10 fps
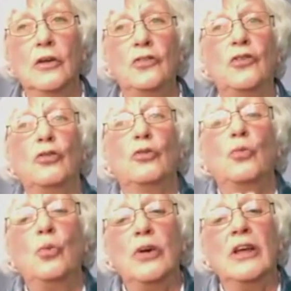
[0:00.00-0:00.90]
so that
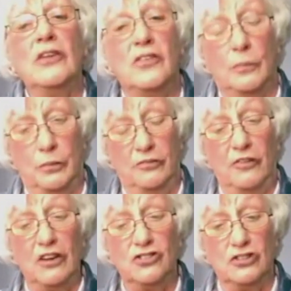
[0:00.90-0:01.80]
we as a
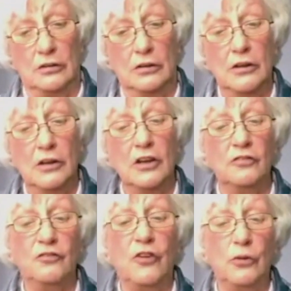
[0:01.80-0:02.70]
profession
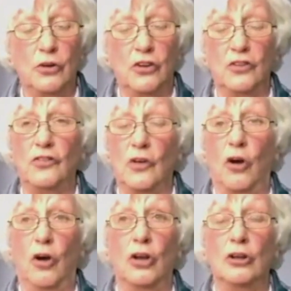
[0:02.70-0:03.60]
can focus
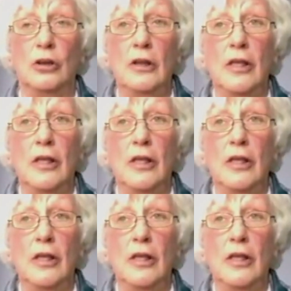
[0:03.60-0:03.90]
on